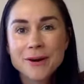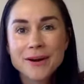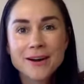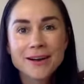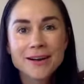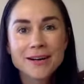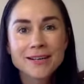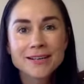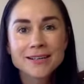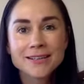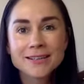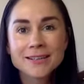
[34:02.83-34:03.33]

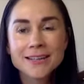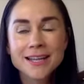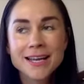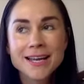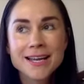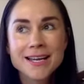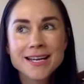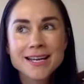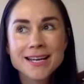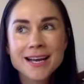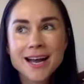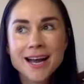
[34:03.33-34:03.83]
where
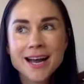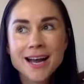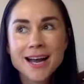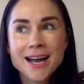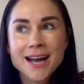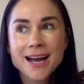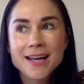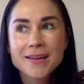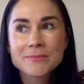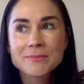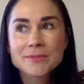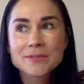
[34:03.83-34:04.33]
like
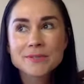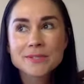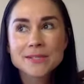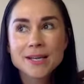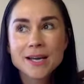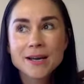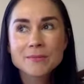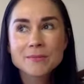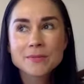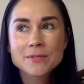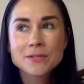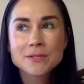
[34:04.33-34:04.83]
i am
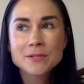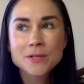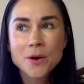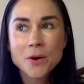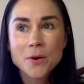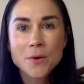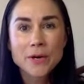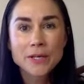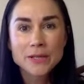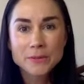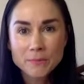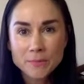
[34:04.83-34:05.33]
i'm
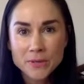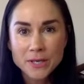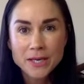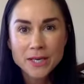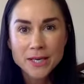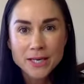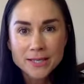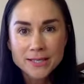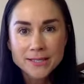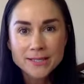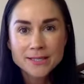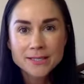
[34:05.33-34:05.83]
so at
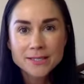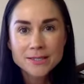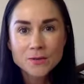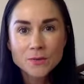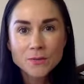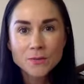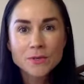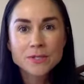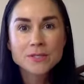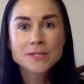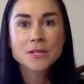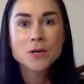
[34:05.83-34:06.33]
peace
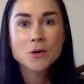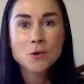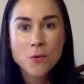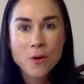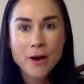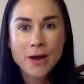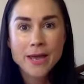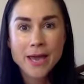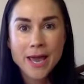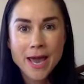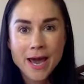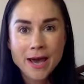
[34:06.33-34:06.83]
with
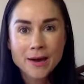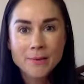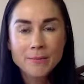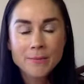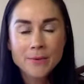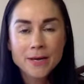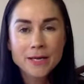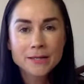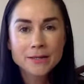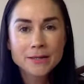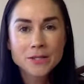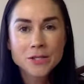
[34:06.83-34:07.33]
who i
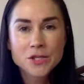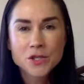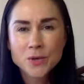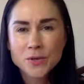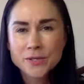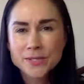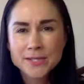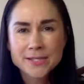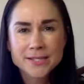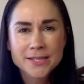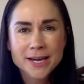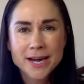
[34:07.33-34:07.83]
am and the
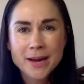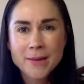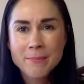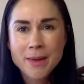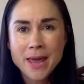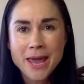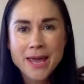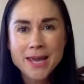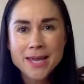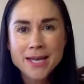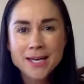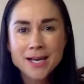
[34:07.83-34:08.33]
choices that i
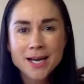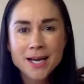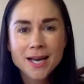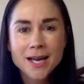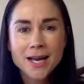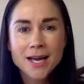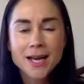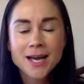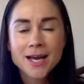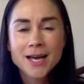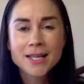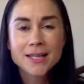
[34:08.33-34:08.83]
make
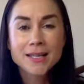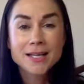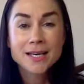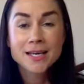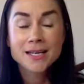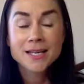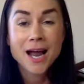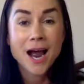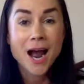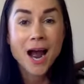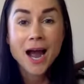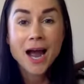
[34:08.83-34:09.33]

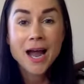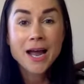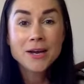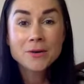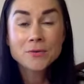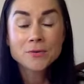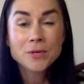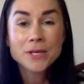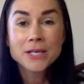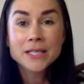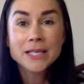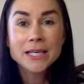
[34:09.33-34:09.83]
that
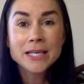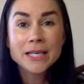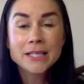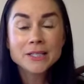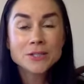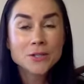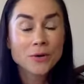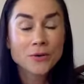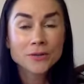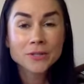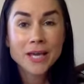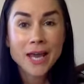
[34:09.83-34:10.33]
i
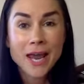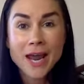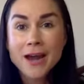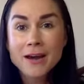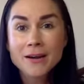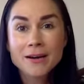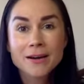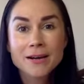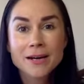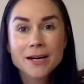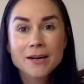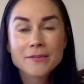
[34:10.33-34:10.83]
really don't
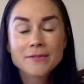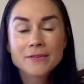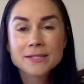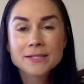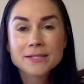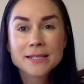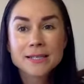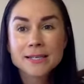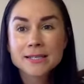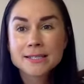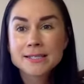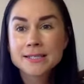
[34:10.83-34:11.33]
care if
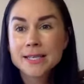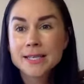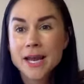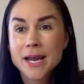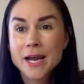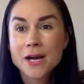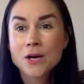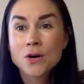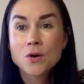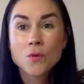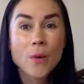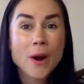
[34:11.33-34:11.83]
it's gonna
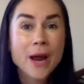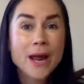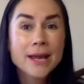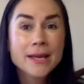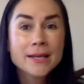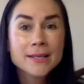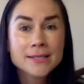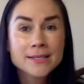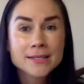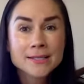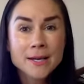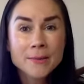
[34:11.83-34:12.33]
scare
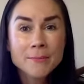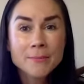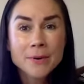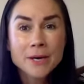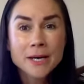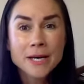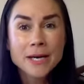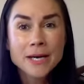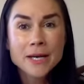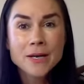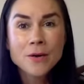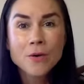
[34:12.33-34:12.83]
away
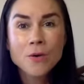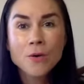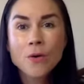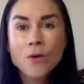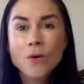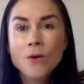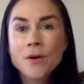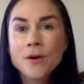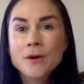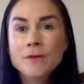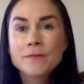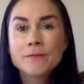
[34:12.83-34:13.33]
somebody
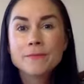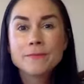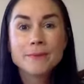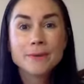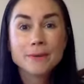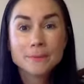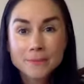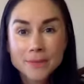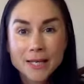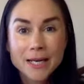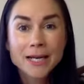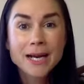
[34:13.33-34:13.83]
or if
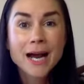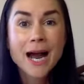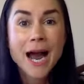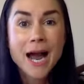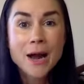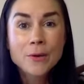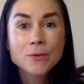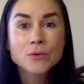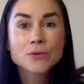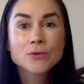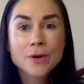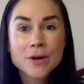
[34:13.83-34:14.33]
like
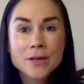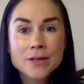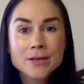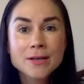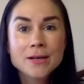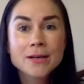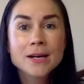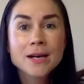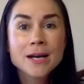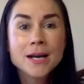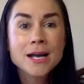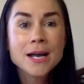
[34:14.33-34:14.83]
i would
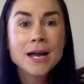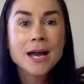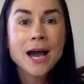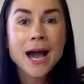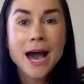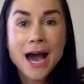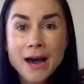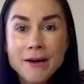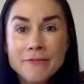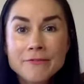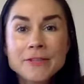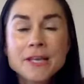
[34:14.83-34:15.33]
rather
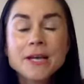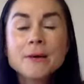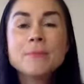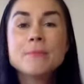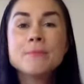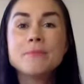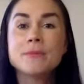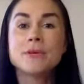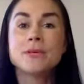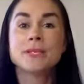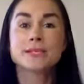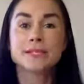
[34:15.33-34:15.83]
have
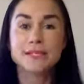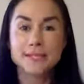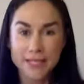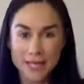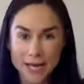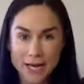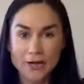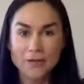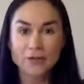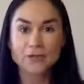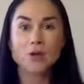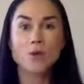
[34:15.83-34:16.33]
them be
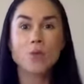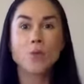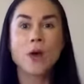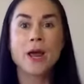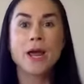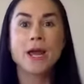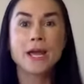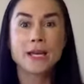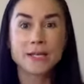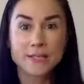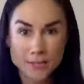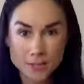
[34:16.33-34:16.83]
scared
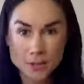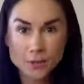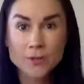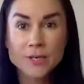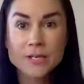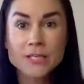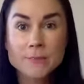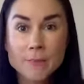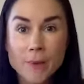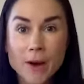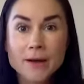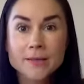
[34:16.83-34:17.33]
away as
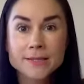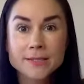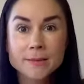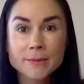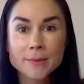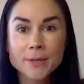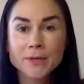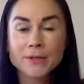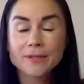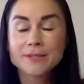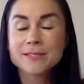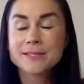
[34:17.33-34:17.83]
soon as
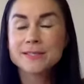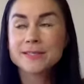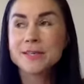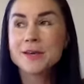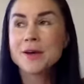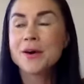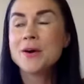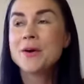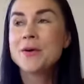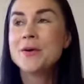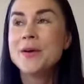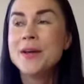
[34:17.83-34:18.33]
possible.
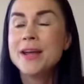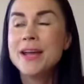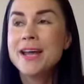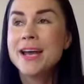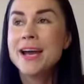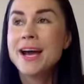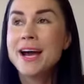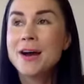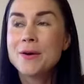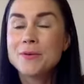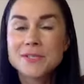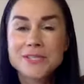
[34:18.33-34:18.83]
So
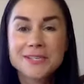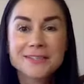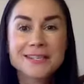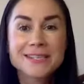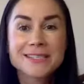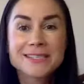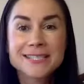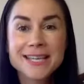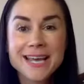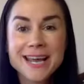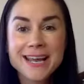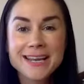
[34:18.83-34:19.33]
I was on
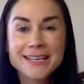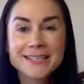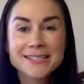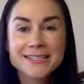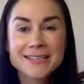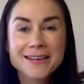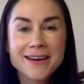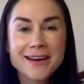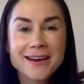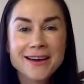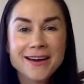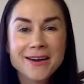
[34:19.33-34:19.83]
a
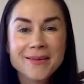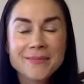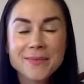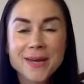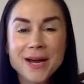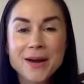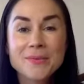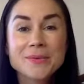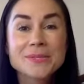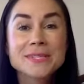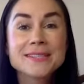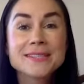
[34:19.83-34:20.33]
date. Um,
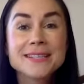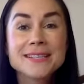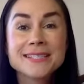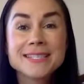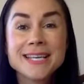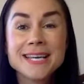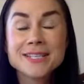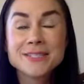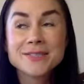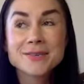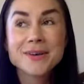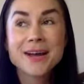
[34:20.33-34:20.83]
I was on a
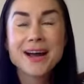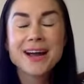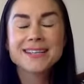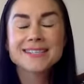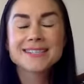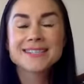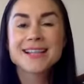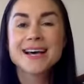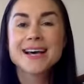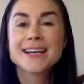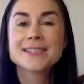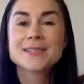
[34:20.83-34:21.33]
date, you
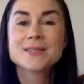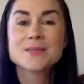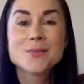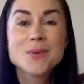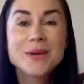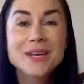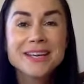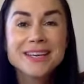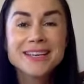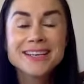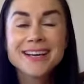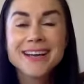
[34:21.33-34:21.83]
guys, last
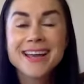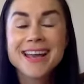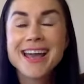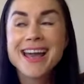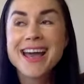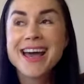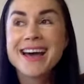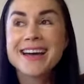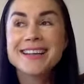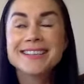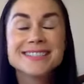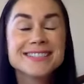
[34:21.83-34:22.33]
week,
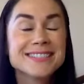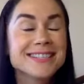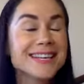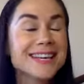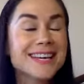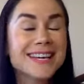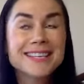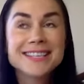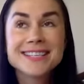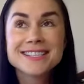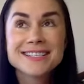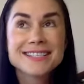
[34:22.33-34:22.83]
and
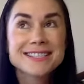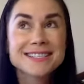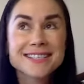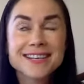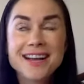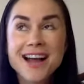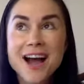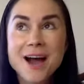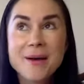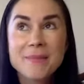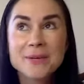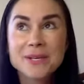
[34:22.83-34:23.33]
this is a
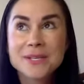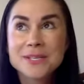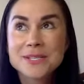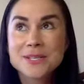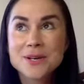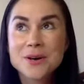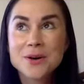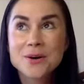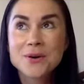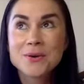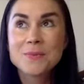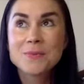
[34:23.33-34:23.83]
comedy
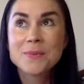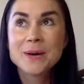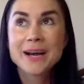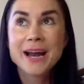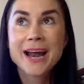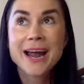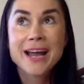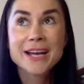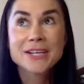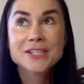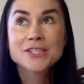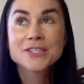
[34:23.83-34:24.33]
show. But
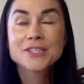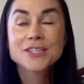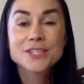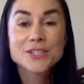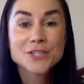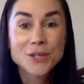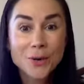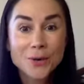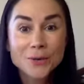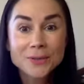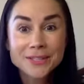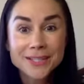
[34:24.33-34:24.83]
I
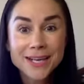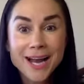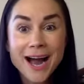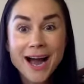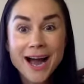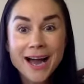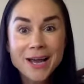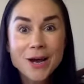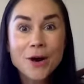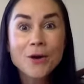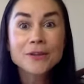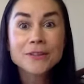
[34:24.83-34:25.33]
actually told the
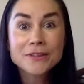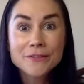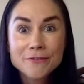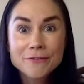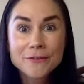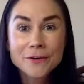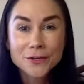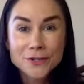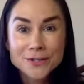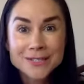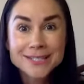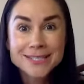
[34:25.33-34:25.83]
guy on the
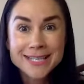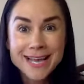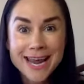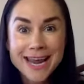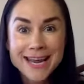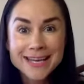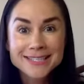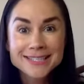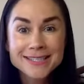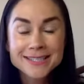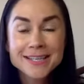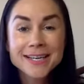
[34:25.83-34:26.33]
first
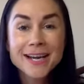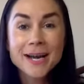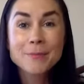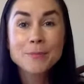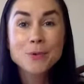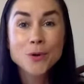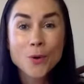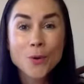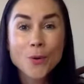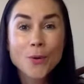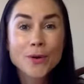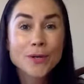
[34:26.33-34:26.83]
date that
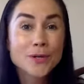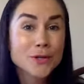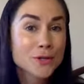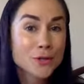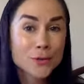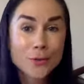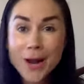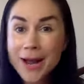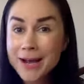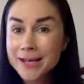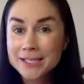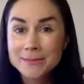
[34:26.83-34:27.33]
I'm going
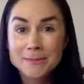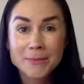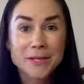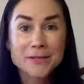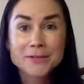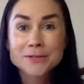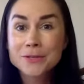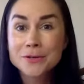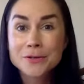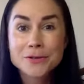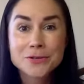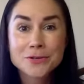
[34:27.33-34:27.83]
through
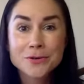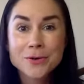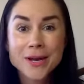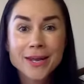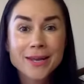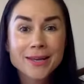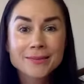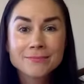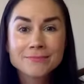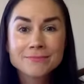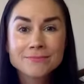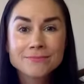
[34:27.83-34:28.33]
explant
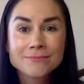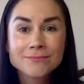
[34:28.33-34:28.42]
surgery,